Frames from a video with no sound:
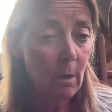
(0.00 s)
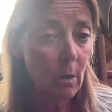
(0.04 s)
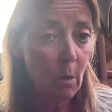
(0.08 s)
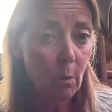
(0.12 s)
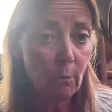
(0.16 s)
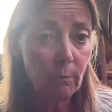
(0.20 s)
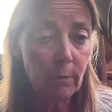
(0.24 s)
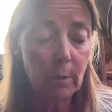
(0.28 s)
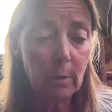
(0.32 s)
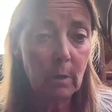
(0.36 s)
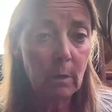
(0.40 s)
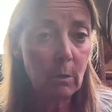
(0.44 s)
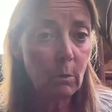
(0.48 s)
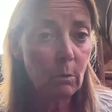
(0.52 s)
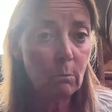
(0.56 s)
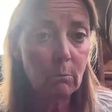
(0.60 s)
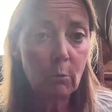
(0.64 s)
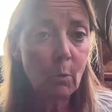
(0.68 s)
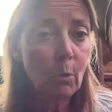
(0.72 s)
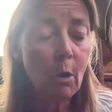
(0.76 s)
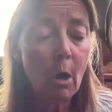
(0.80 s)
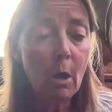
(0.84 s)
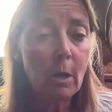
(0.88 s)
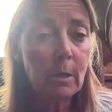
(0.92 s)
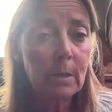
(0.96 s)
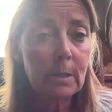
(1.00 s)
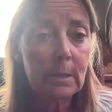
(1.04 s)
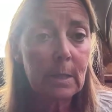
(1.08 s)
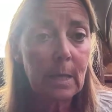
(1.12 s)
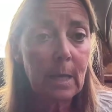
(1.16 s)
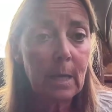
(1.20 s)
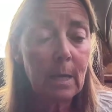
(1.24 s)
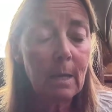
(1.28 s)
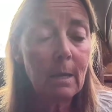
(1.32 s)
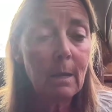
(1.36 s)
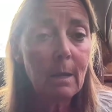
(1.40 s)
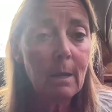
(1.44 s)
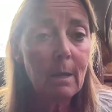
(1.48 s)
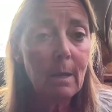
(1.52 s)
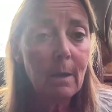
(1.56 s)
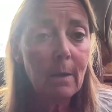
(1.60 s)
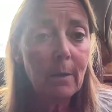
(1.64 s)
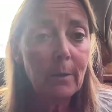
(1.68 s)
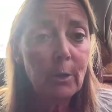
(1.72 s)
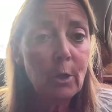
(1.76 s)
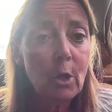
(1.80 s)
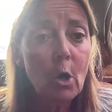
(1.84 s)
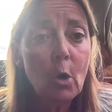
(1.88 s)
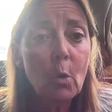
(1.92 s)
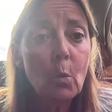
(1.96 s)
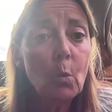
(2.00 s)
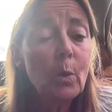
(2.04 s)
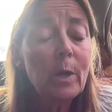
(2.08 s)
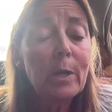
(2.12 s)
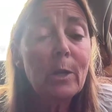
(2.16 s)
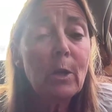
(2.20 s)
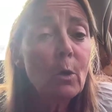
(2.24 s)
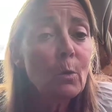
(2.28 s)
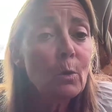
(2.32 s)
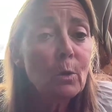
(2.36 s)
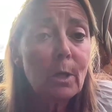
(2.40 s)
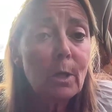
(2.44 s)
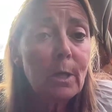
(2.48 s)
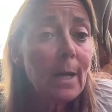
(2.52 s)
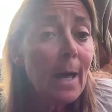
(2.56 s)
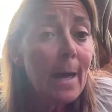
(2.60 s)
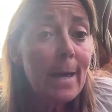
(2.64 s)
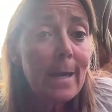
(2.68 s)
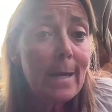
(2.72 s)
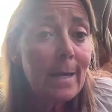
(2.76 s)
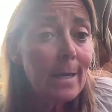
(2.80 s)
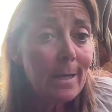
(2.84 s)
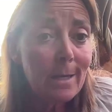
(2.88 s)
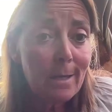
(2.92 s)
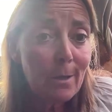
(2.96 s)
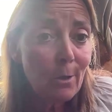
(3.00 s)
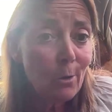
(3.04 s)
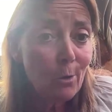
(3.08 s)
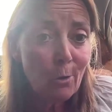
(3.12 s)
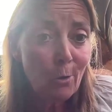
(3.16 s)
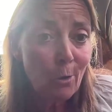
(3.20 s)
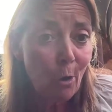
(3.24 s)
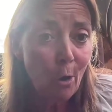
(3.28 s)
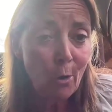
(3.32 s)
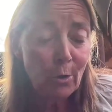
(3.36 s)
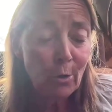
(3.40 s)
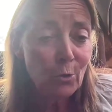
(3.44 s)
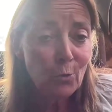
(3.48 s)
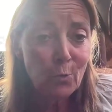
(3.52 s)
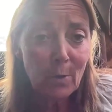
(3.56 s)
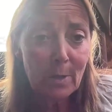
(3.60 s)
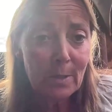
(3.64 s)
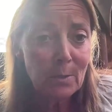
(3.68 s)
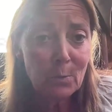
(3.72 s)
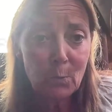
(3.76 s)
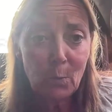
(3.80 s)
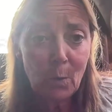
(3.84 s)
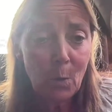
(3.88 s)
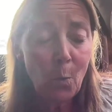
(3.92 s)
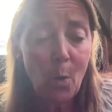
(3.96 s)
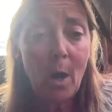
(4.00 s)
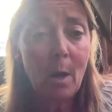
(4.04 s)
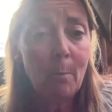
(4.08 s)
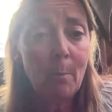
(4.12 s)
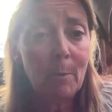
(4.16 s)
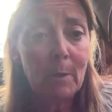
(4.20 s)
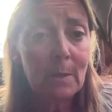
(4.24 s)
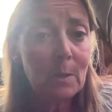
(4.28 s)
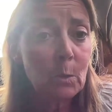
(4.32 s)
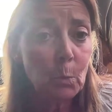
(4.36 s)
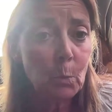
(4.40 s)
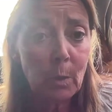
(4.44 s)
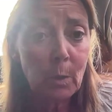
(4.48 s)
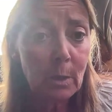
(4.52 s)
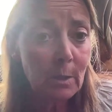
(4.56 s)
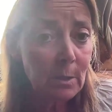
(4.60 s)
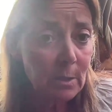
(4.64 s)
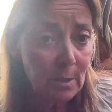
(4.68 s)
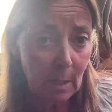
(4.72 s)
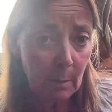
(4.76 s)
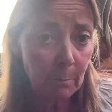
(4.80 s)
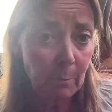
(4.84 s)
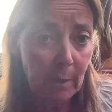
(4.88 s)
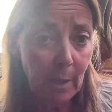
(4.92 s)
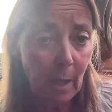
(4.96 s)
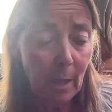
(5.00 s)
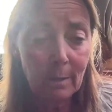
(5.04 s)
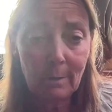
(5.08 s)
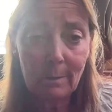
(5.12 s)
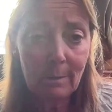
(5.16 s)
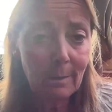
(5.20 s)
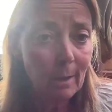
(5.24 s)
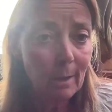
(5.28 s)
You can't say, no, we don't like contrast requirements, we skip that.